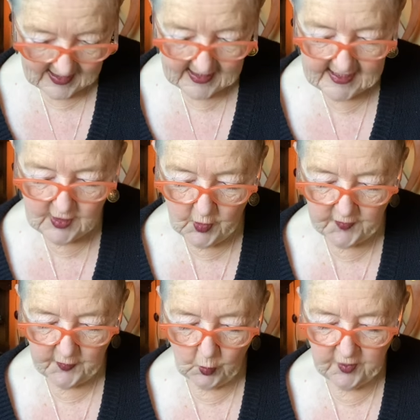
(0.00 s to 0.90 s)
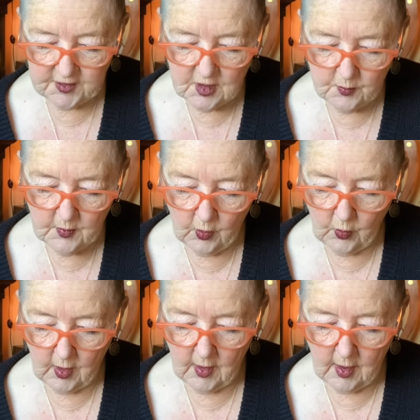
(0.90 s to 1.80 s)
He noted that William
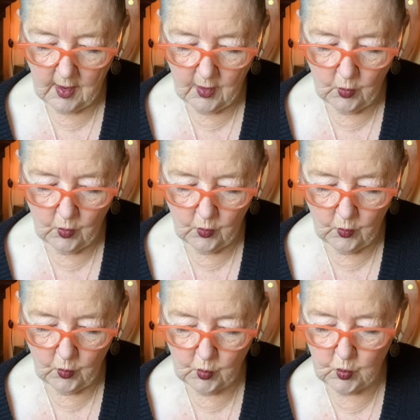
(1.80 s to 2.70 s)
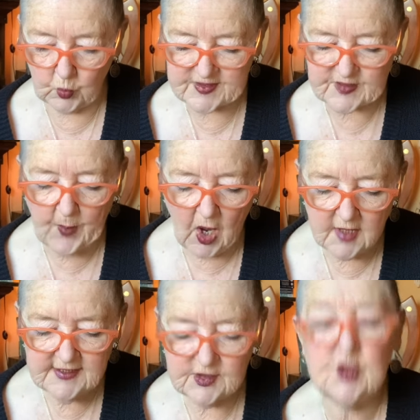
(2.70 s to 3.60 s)

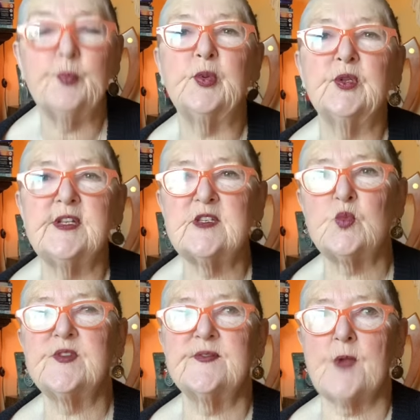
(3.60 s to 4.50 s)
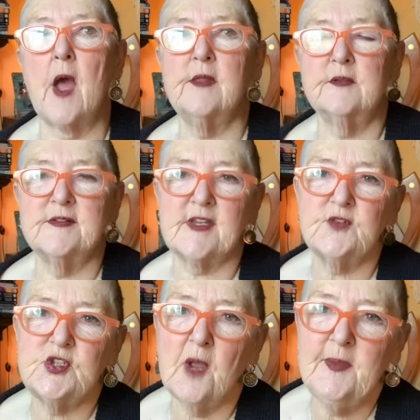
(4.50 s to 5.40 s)
responded to police with silence.
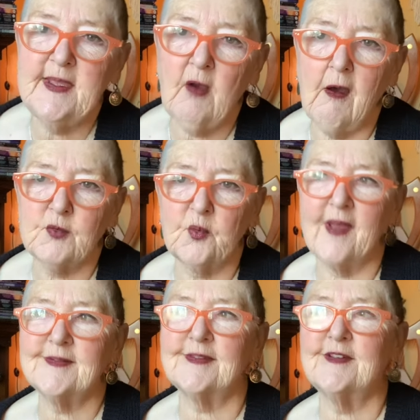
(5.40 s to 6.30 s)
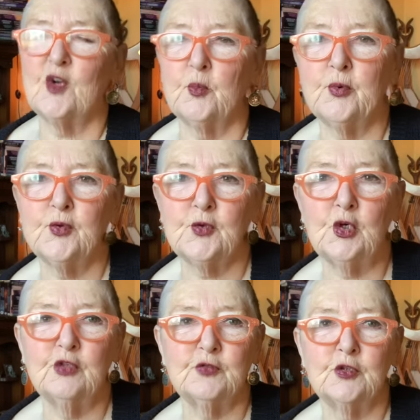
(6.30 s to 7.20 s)
Every time he got arrested or pulled
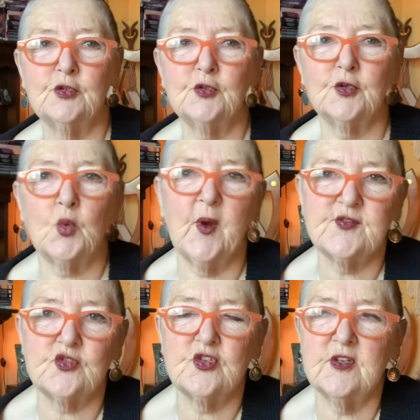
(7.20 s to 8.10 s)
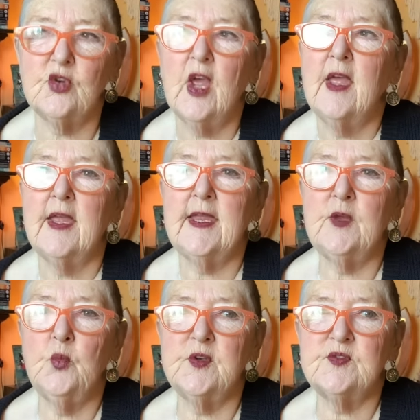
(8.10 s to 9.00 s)
over or questioned, he
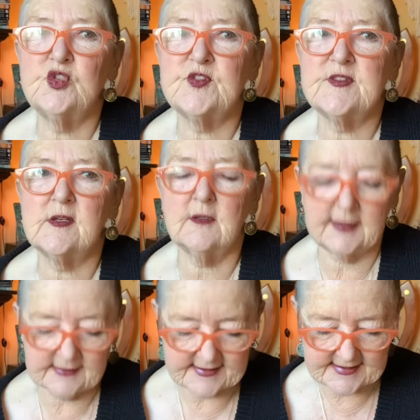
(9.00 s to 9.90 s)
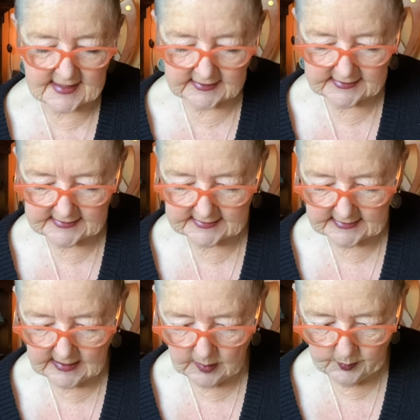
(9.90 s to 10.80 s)
would just sit like a sullen
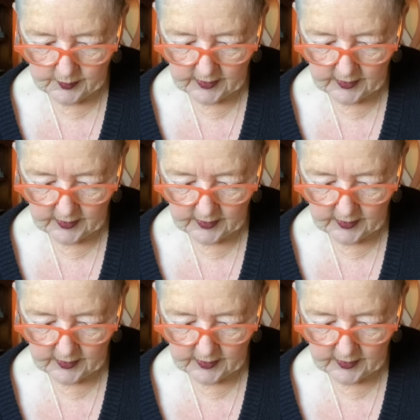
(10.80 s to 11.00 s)
lump.